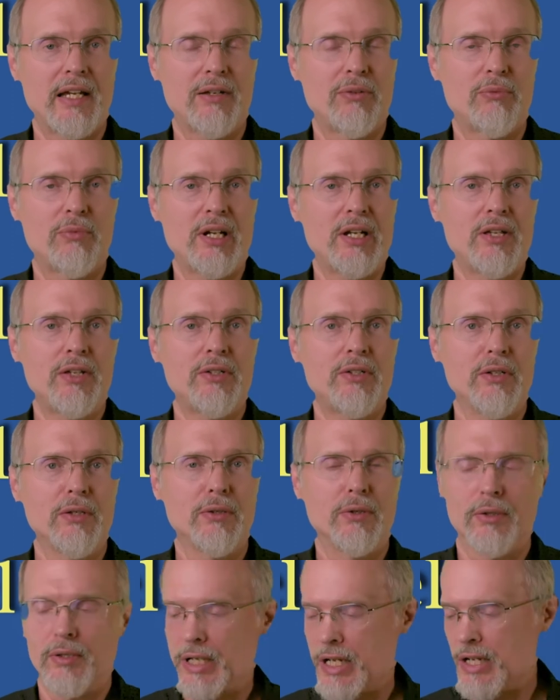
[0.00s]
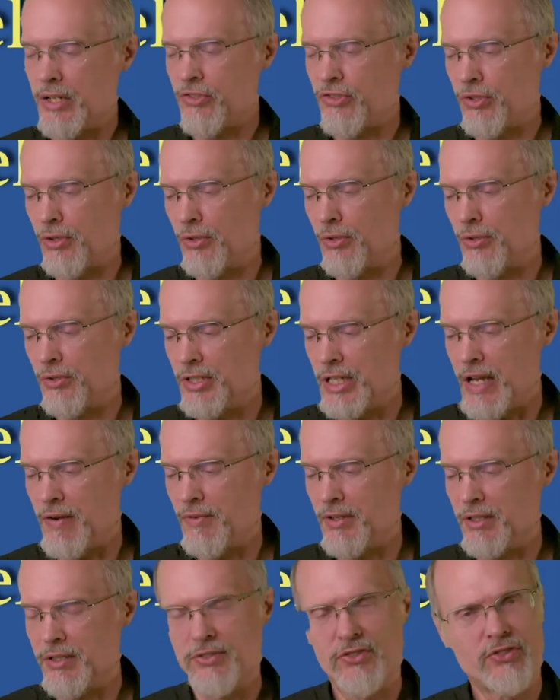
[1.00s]
What do you do? And so
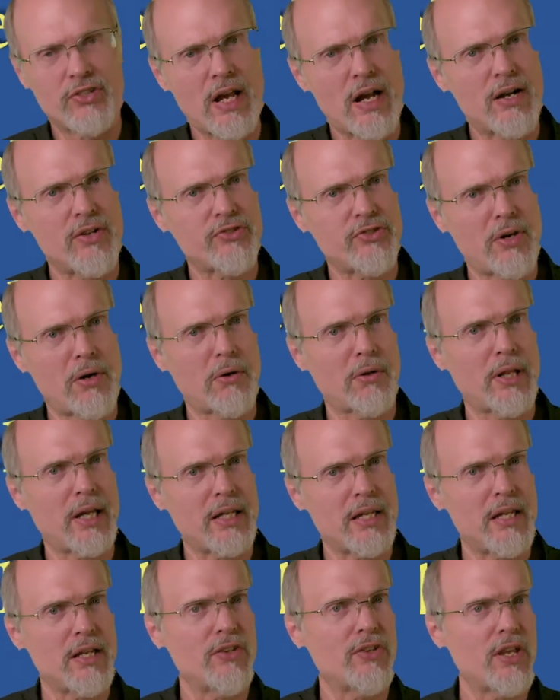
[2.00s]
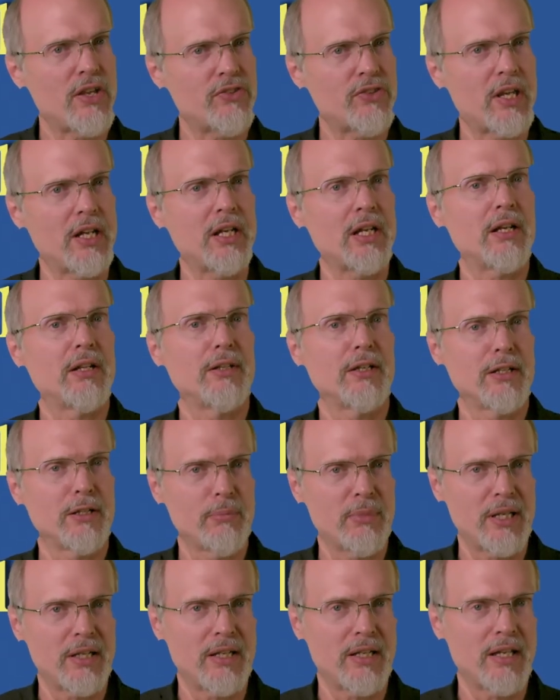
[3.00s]
David sounds here like he's getting a little
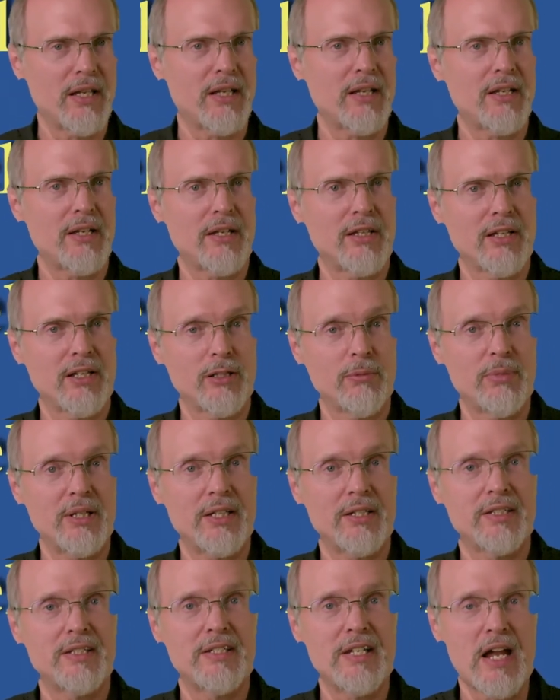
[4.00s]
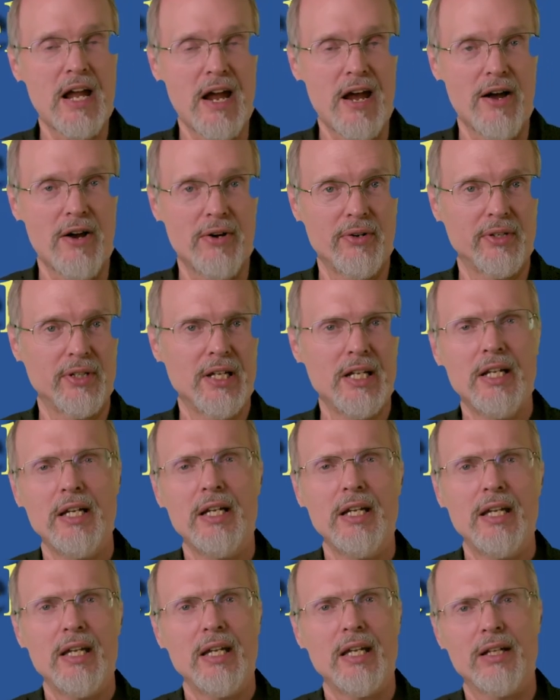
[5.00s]
bit down.
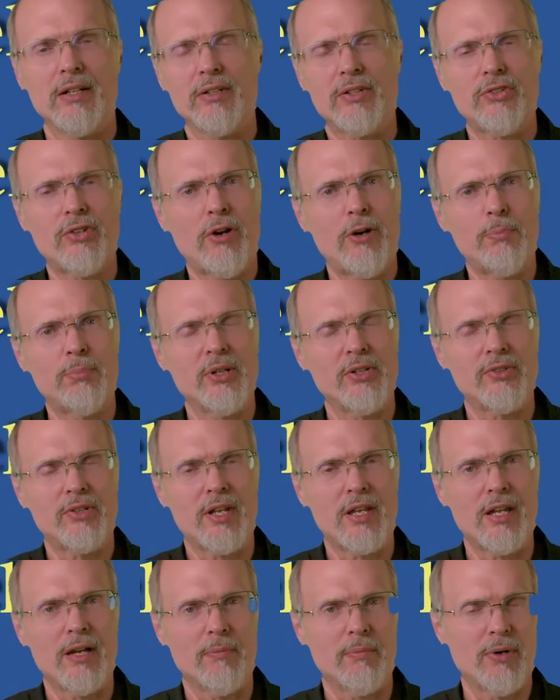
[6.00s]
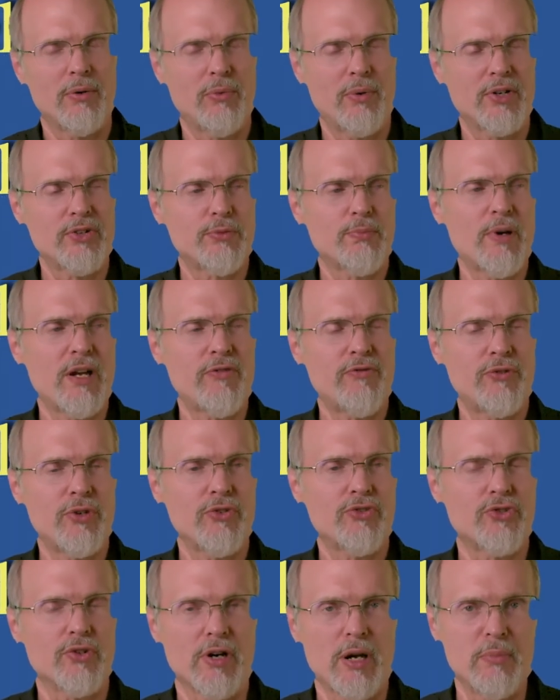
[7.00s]
It looks hopeless to him. Where's my
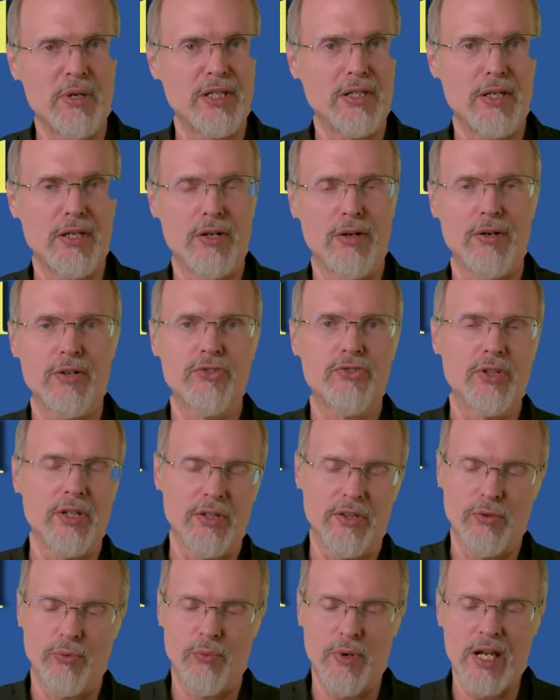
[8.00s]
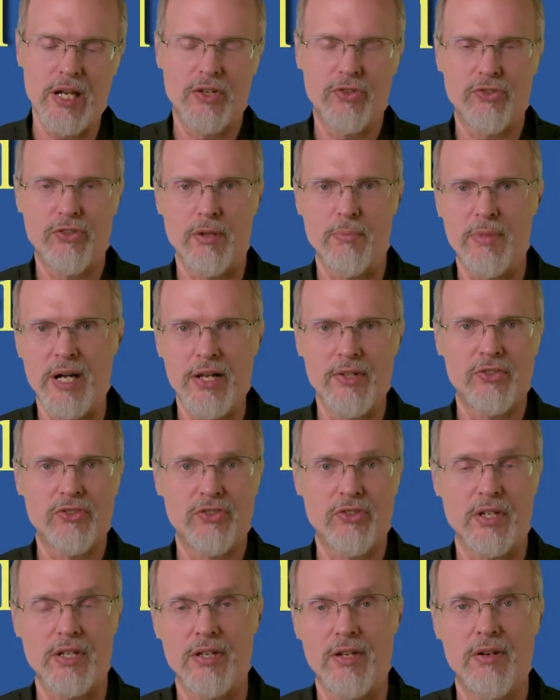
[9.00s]
future? I mean, the years, the weeks, the
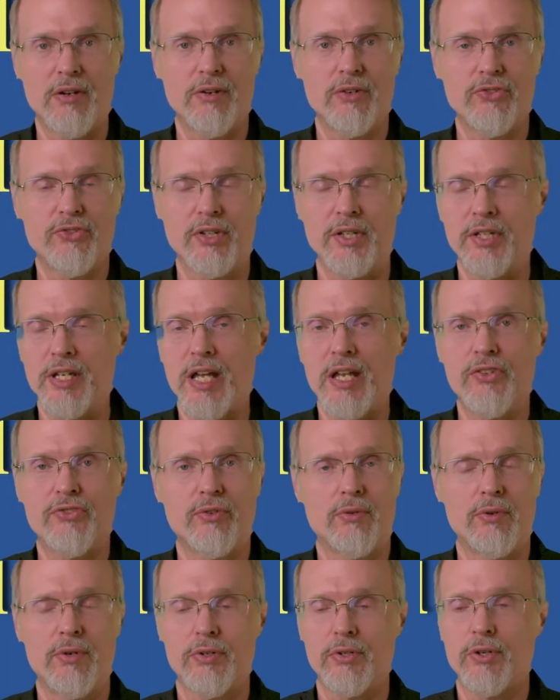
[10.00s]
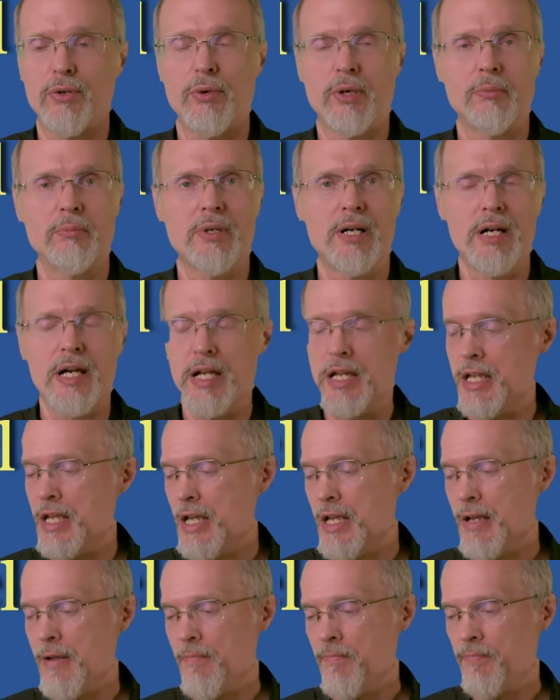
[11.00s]
months, the years, the days, they're all going by.
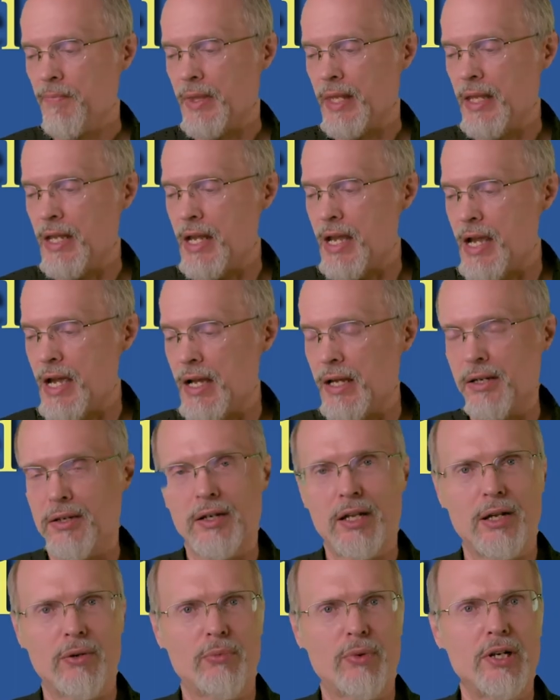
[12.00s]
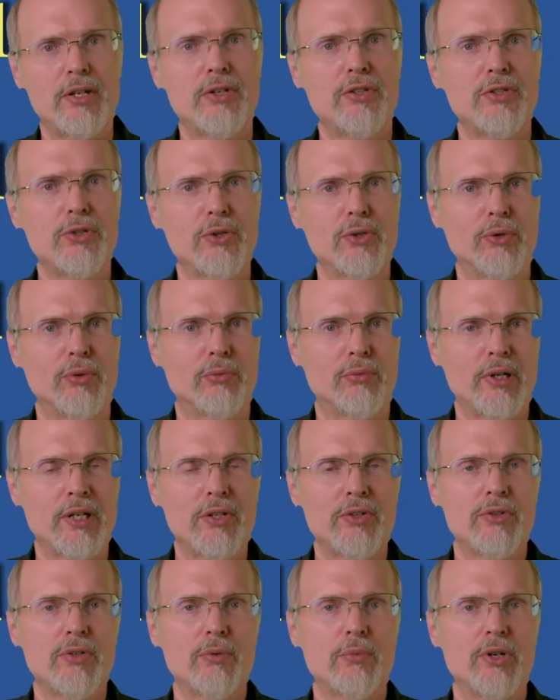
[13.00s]
And what do you do? What do
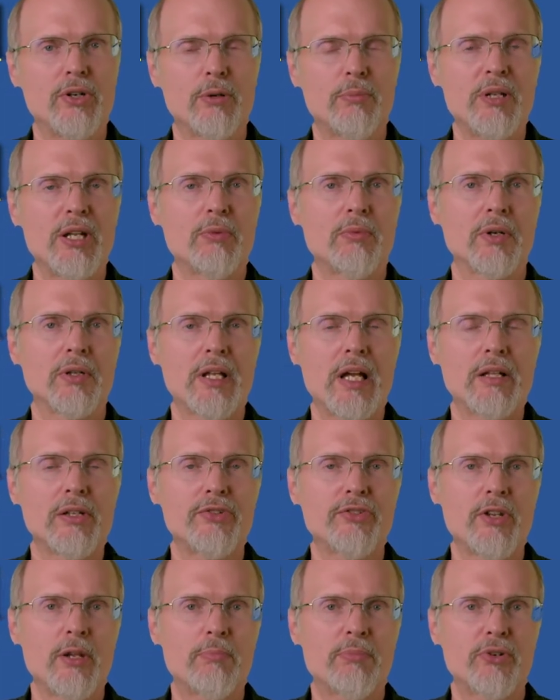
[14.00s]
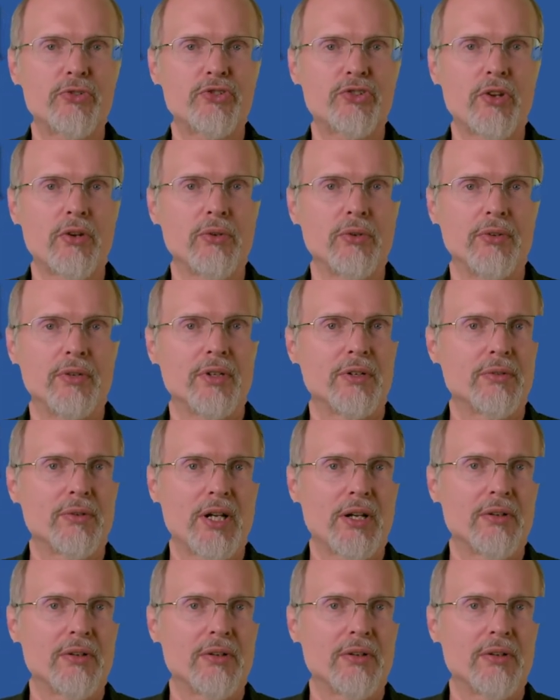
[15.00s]
you do when you're being relentlessly pursued?